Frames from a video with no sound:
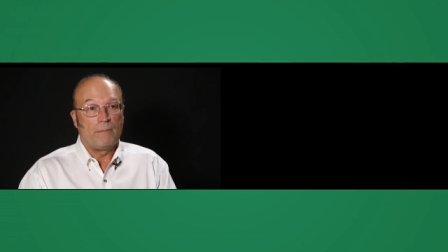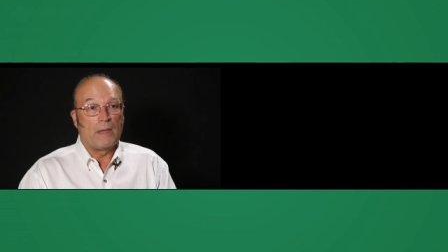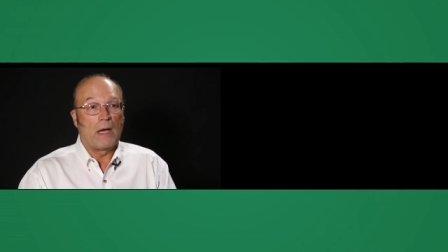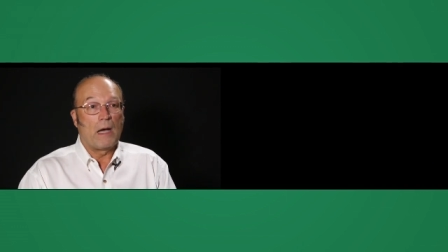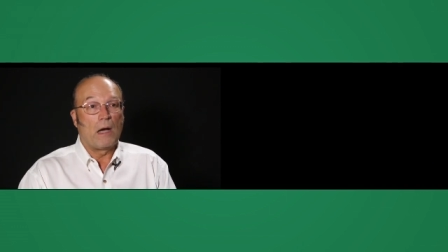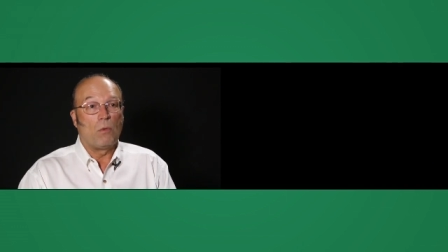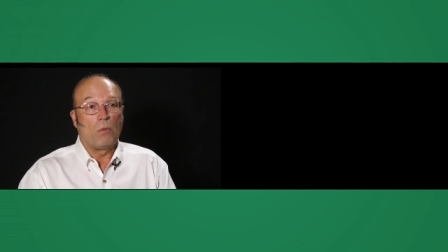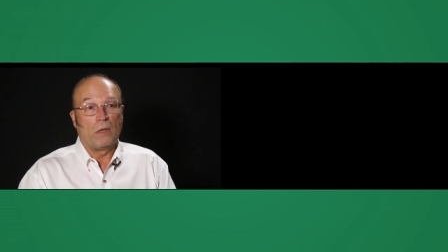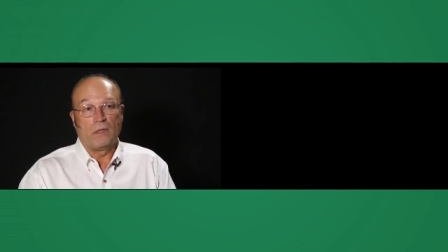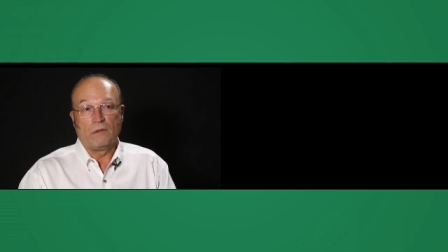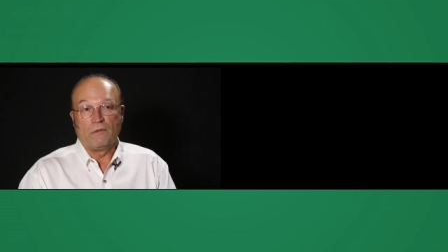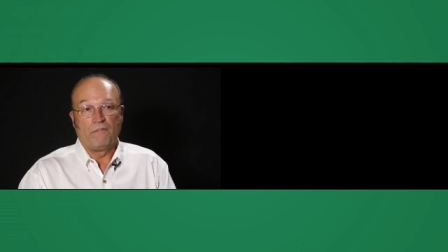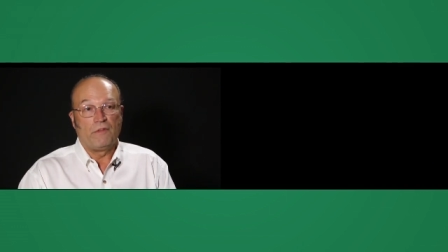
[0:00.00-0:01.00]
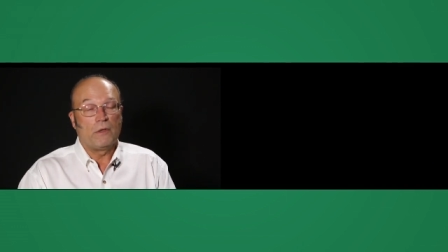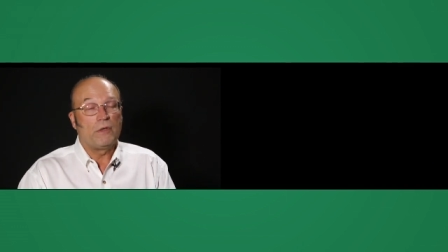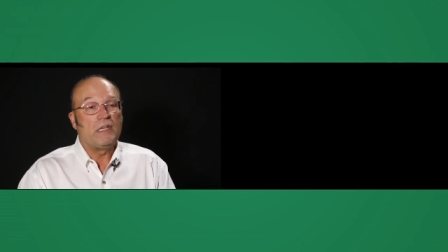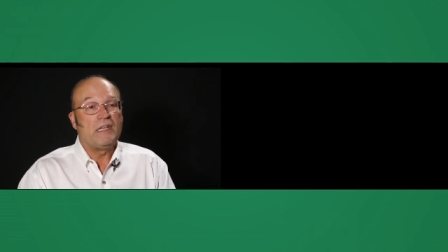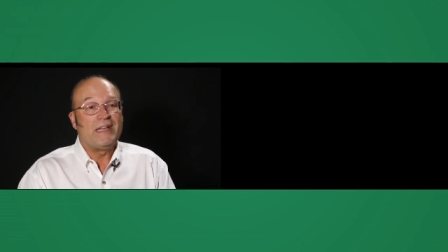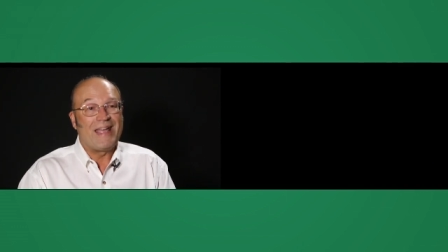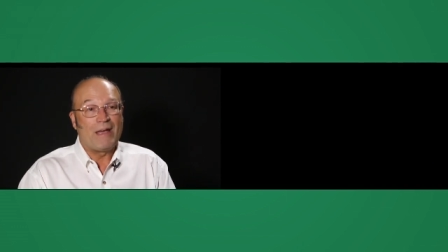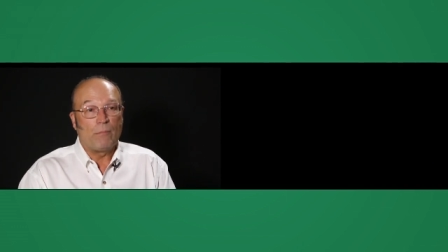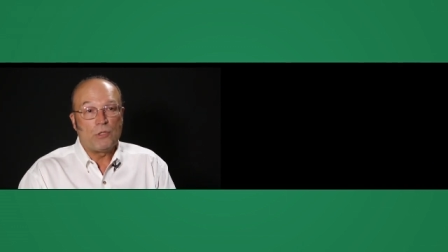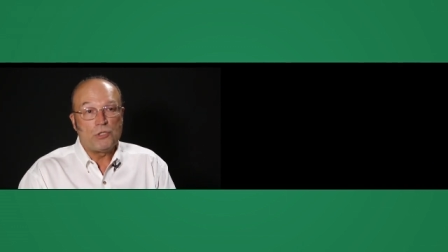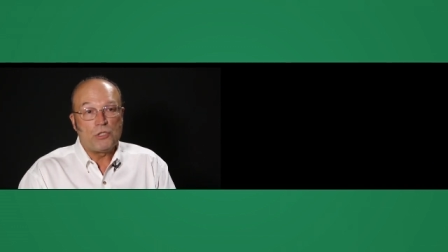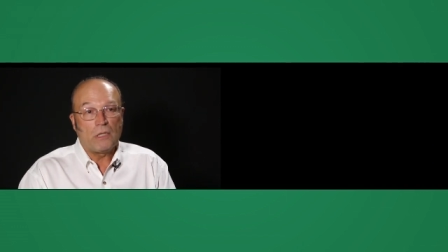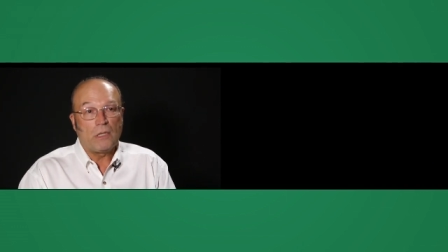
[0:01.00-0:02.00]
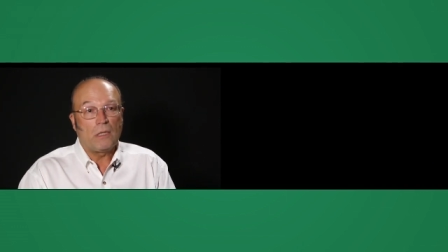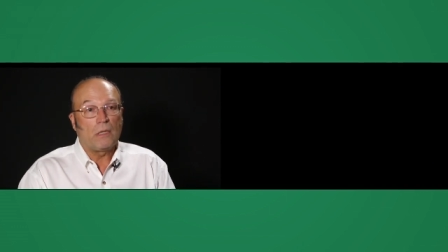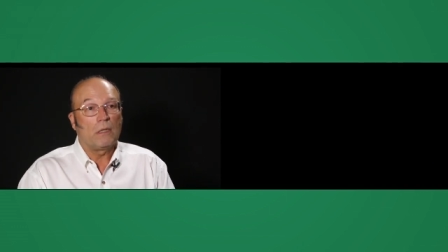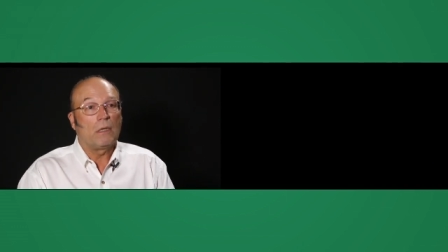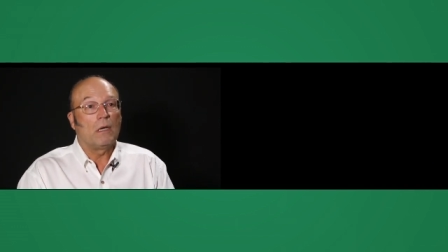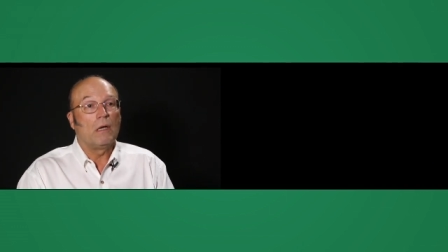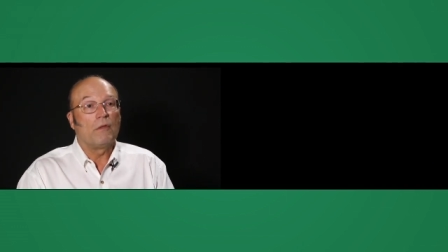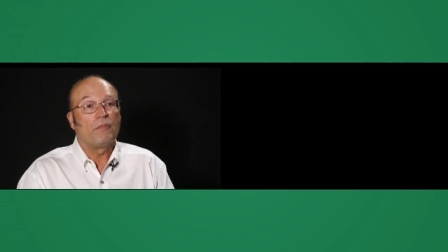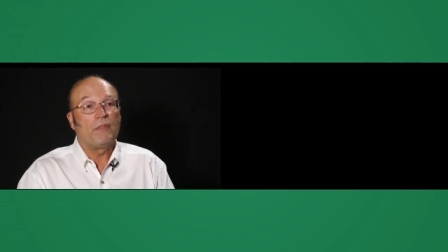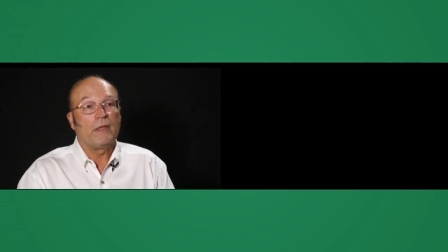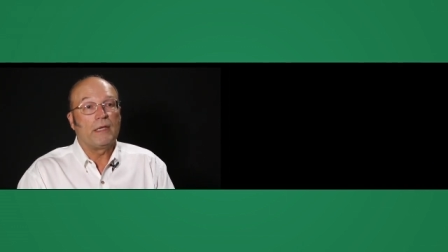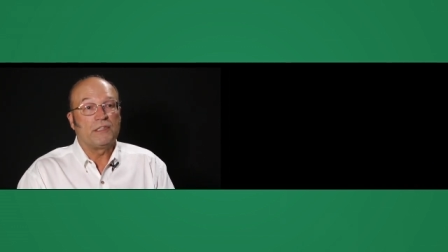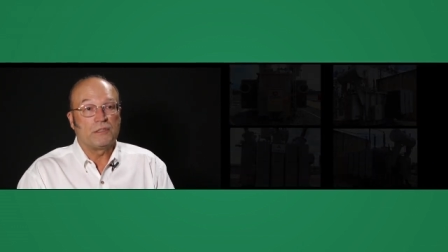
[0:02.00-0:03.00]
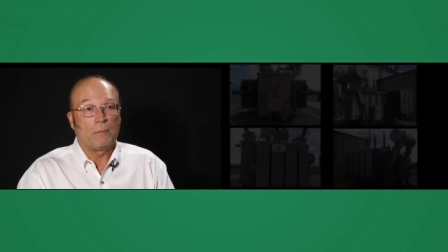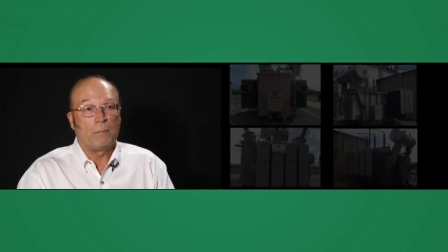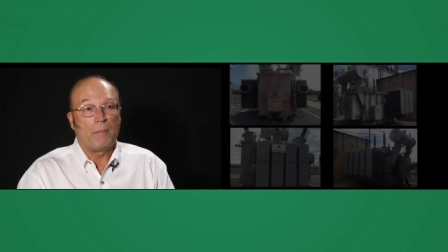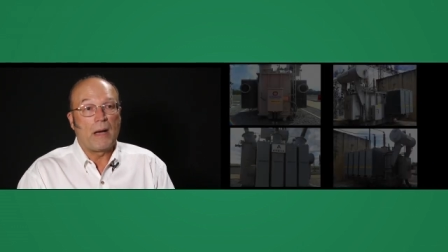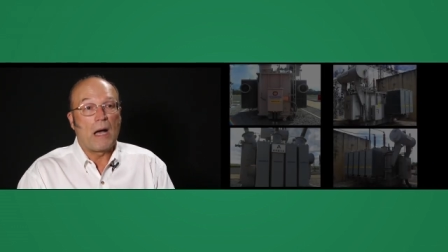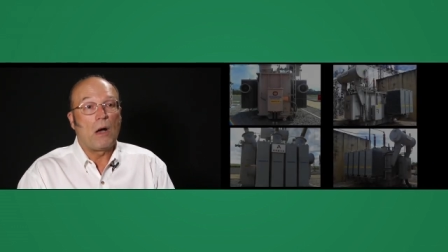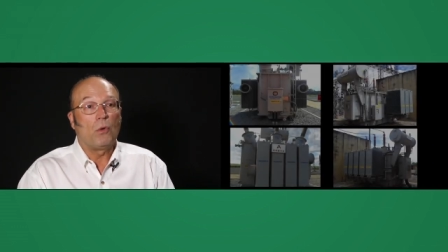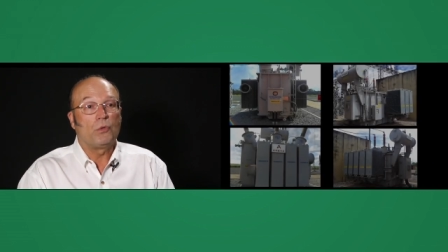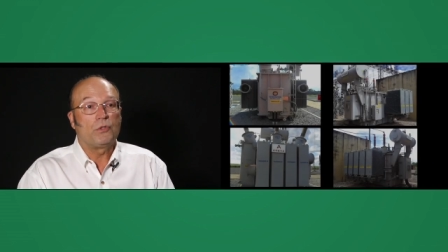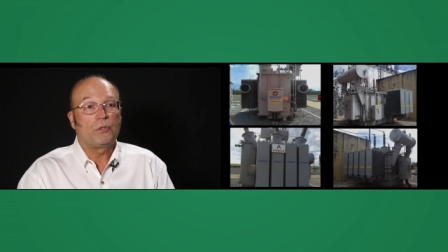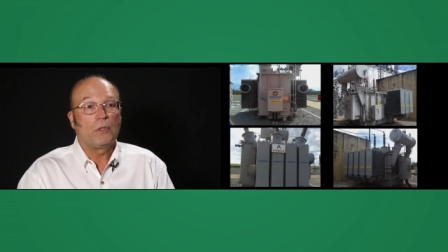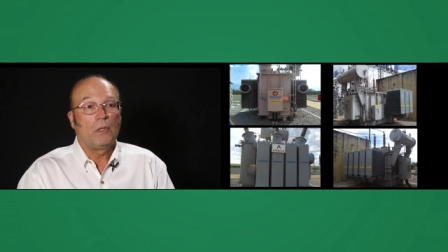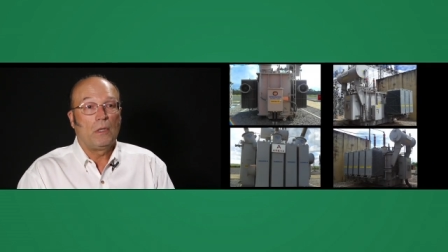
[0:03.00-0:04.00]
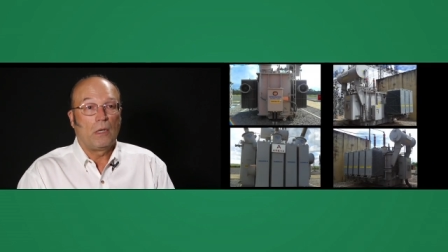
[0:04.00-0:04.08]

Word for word: Now, one of the very damaging uh, things about a,